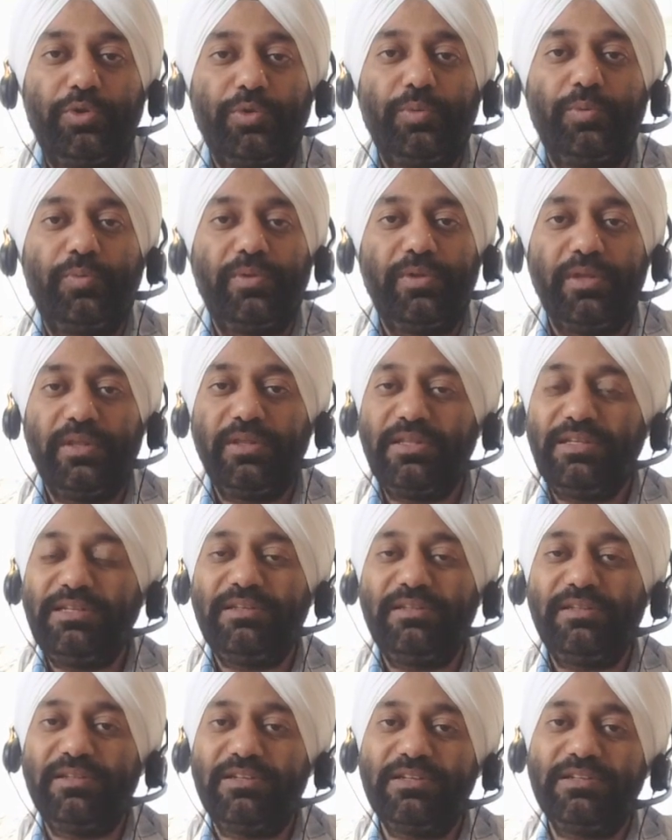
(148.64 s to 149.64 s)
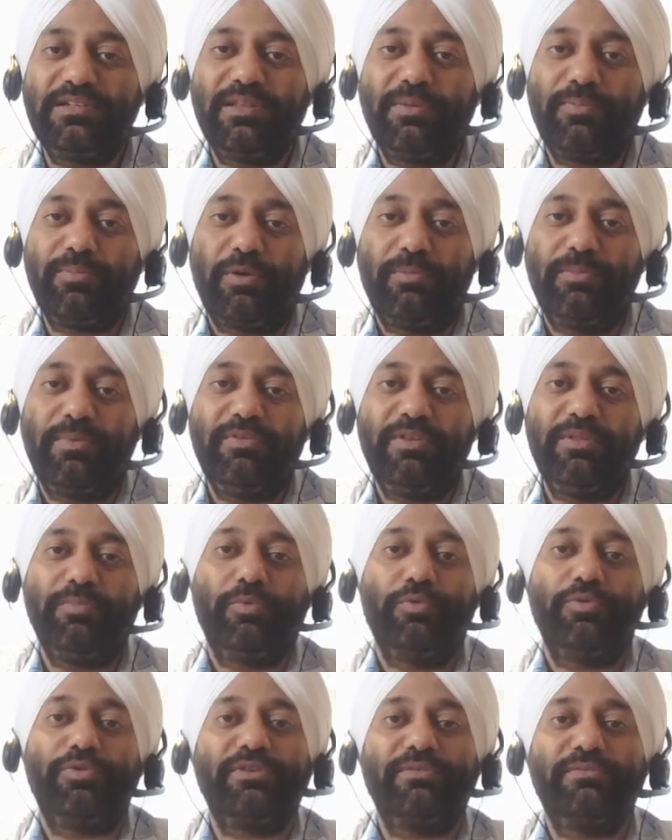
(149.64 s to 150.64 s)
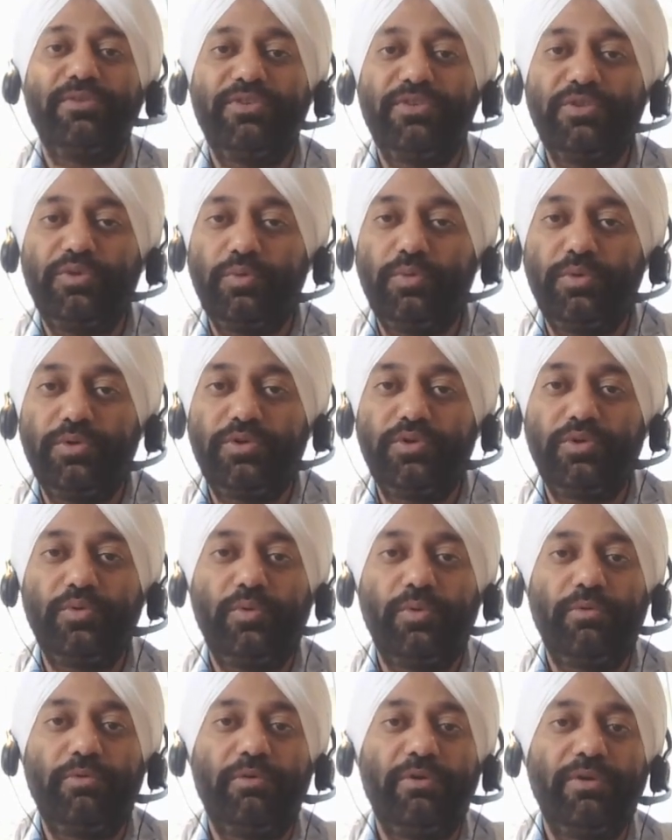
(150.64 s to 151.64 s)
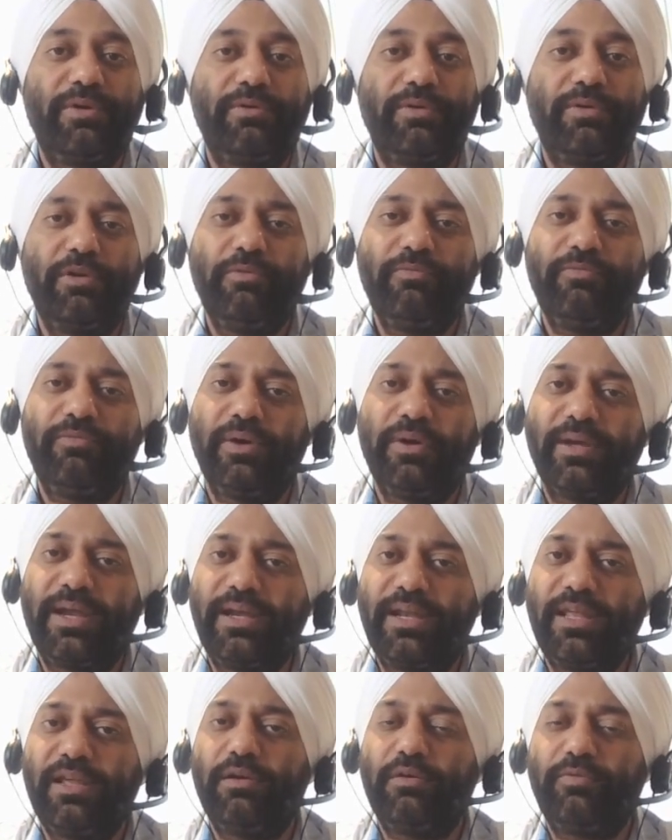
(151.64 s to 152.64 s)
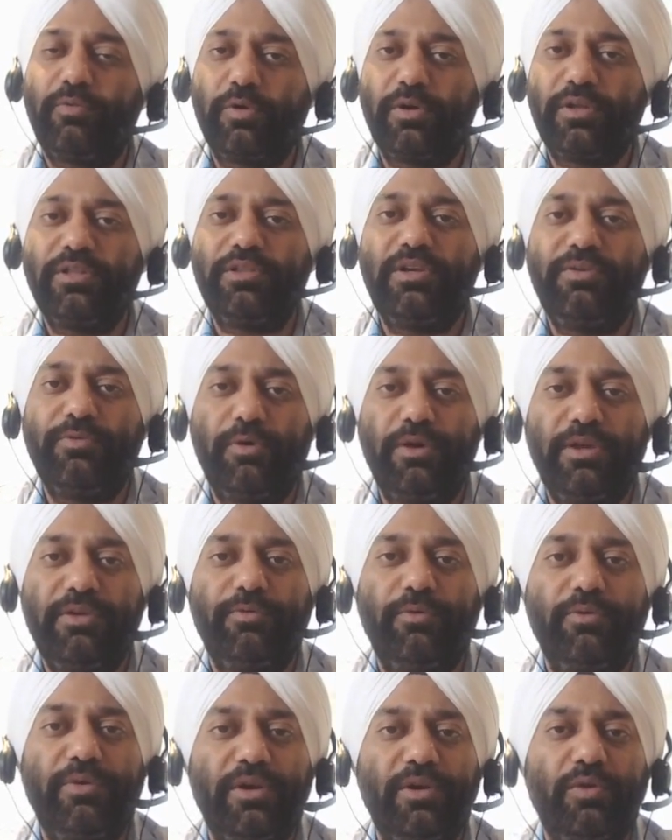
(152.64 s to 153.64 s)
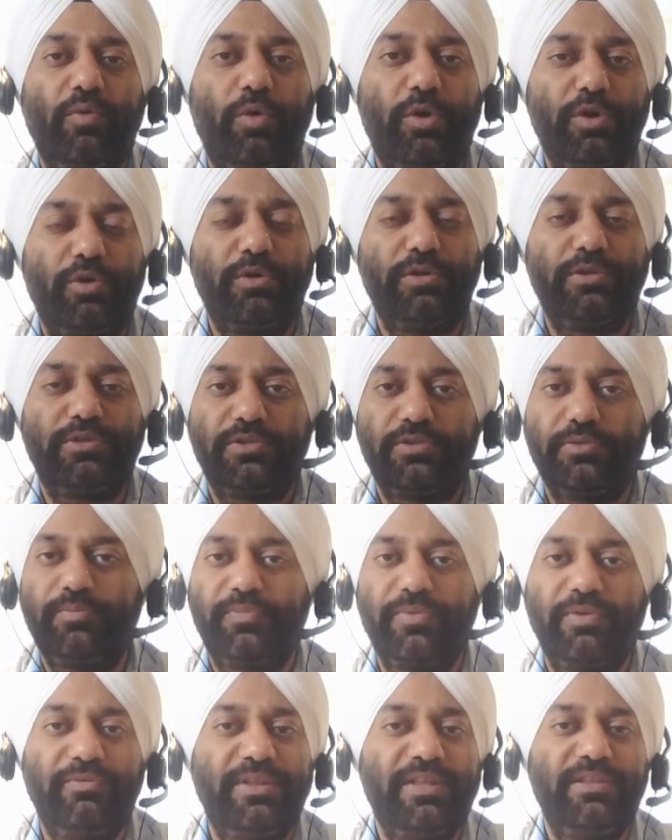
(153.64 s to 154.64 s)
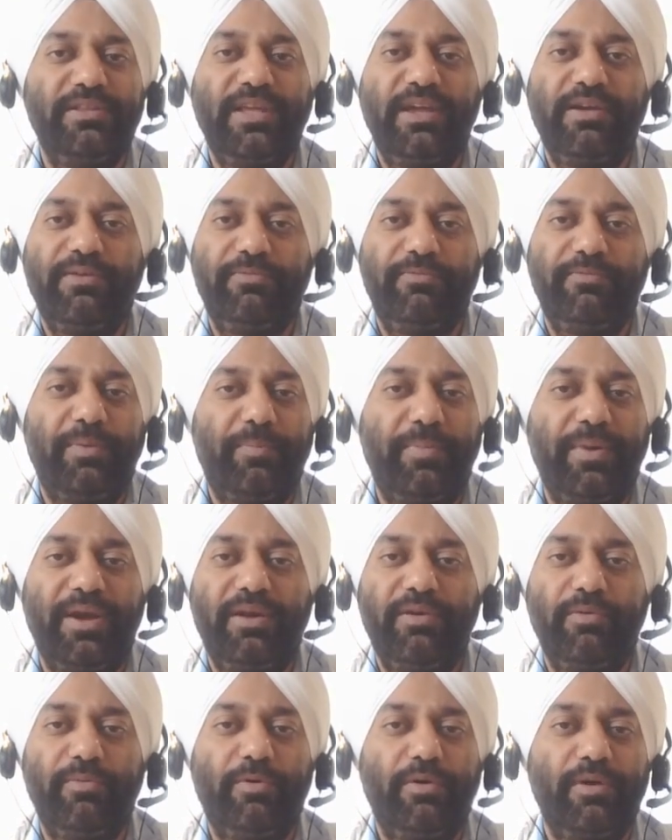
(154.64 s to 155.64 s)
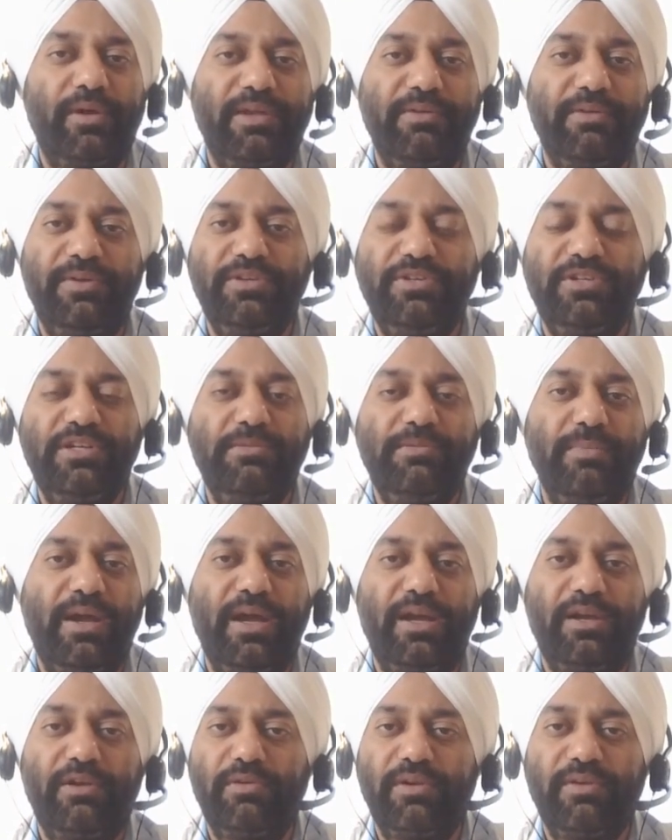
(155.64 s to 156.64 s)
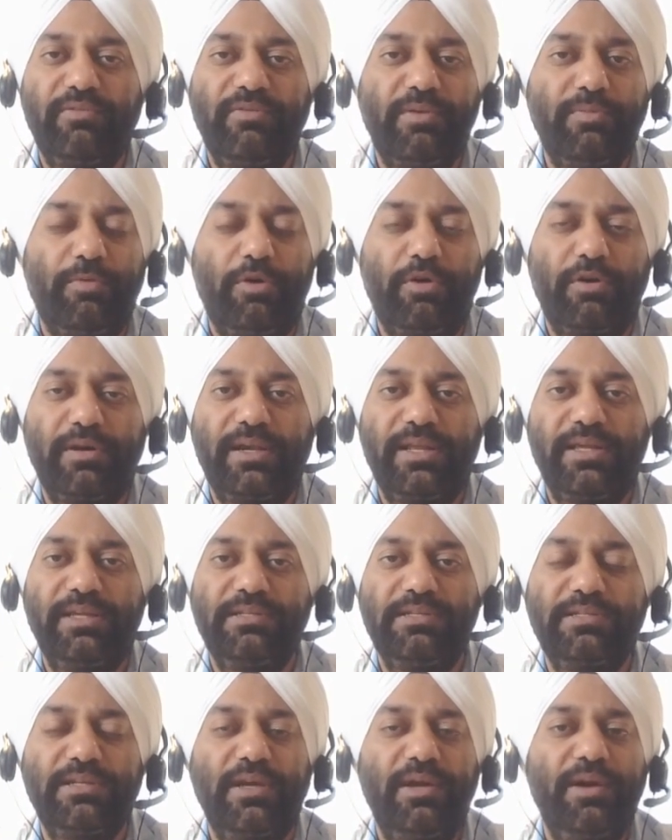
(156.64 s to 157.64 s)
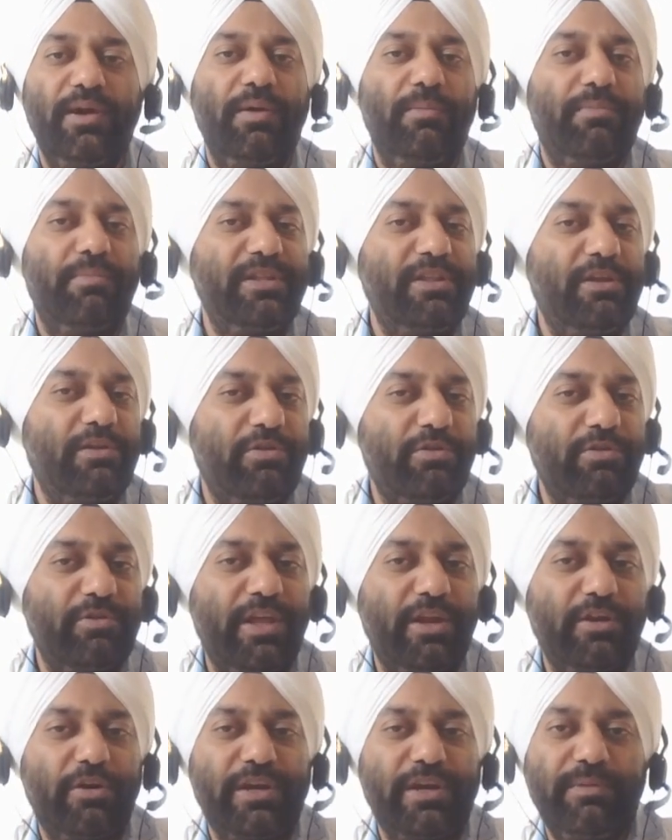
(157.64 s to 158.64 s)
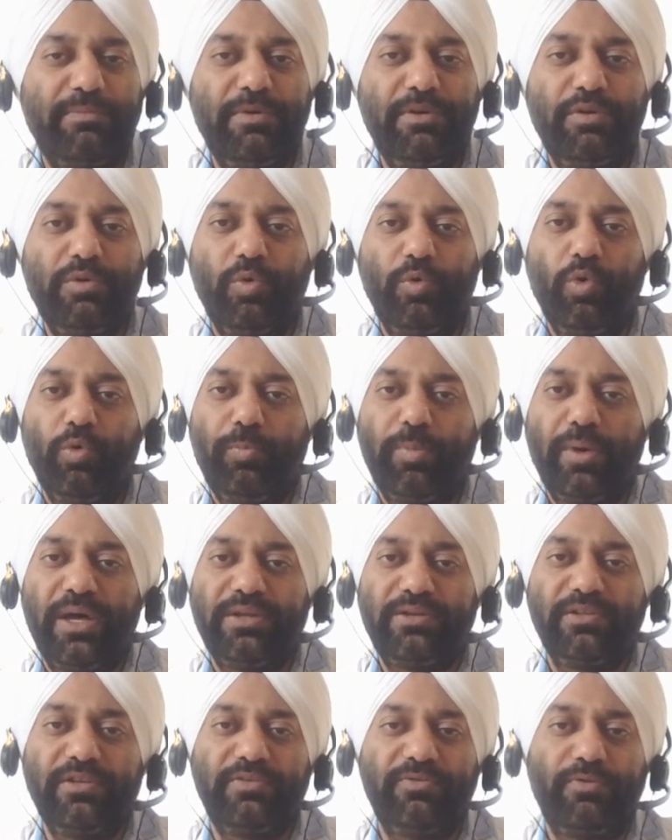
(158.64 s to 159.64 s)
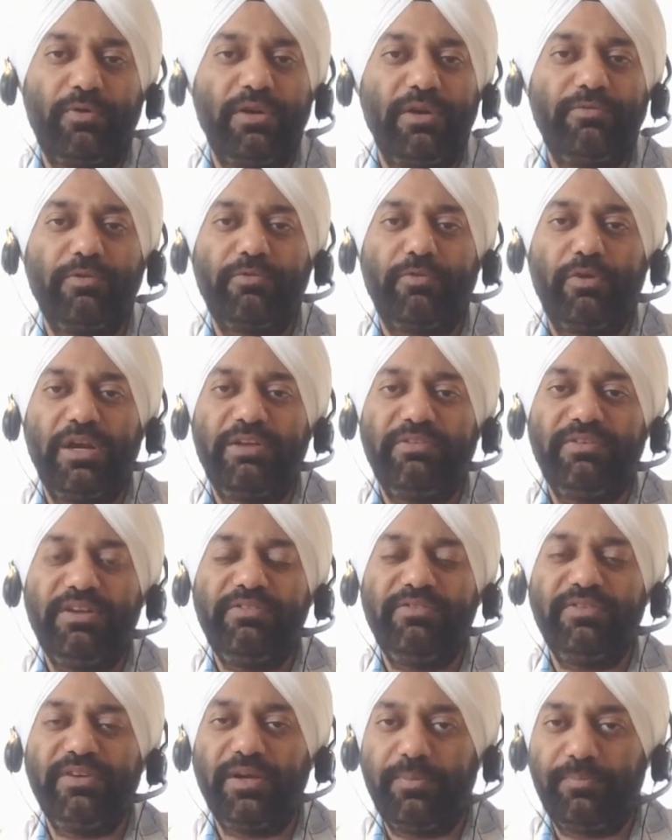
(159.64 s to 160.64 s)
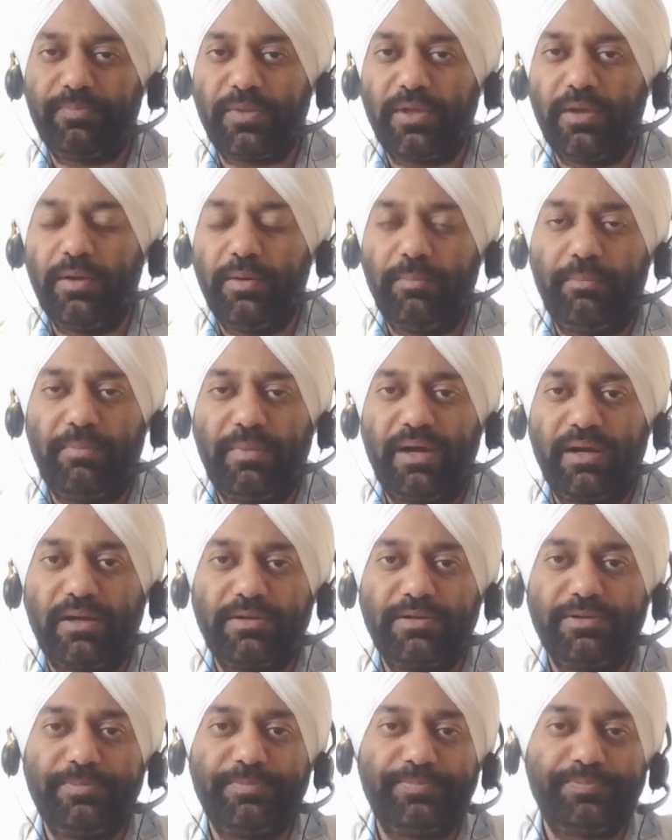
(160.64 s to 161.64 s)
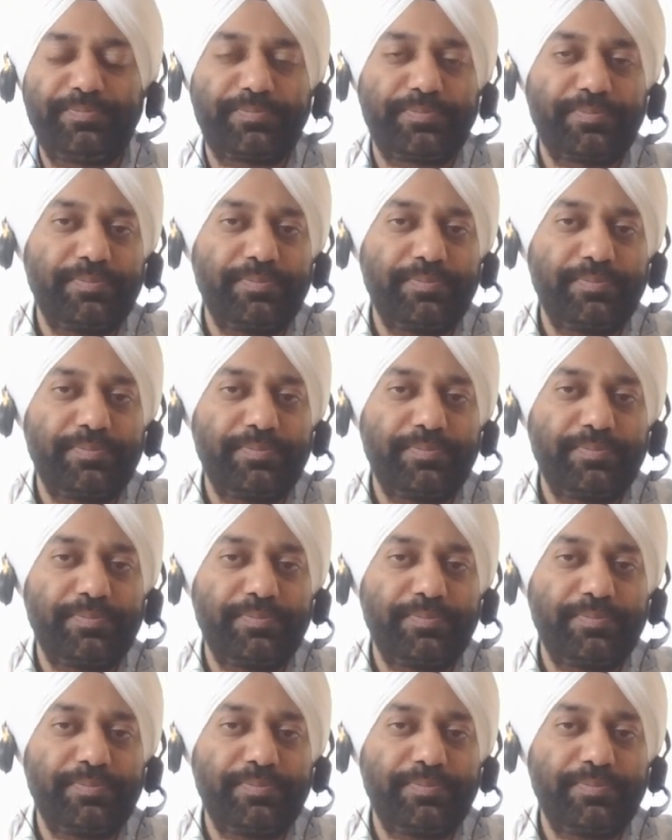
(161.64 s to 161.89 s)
So this is the problem with most of the students who are getting around 43, 44 in quant also, whether they have prepared or given GMAT or given mock test, but then they're not able to go past this 44, 45 mark.